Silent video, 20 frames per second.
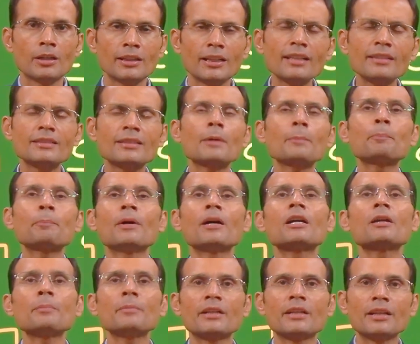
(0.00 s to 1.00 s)
Let's say
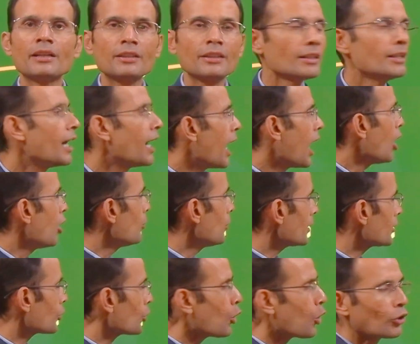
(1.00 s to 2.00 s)
per minute, how
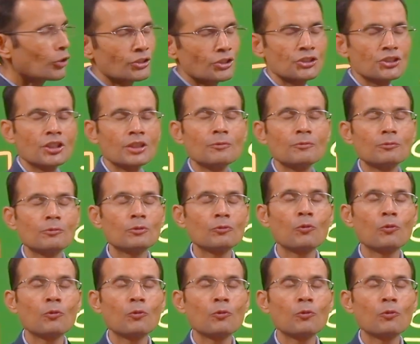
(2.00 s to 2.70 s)
much oxygen